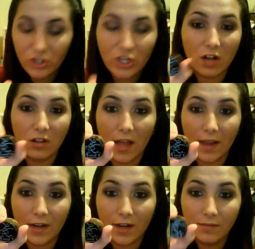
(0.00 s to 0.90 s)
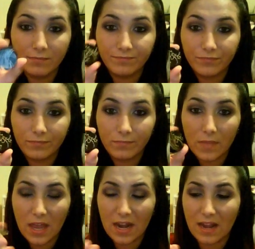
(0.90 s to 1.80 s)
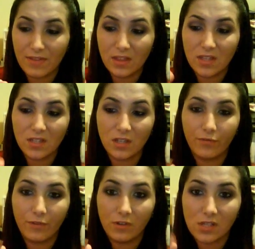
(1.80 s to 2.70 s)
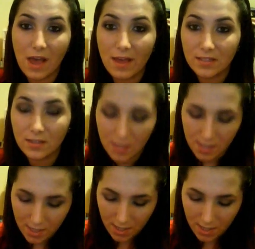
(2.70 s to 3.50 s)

Gel Liner, and I think this is full size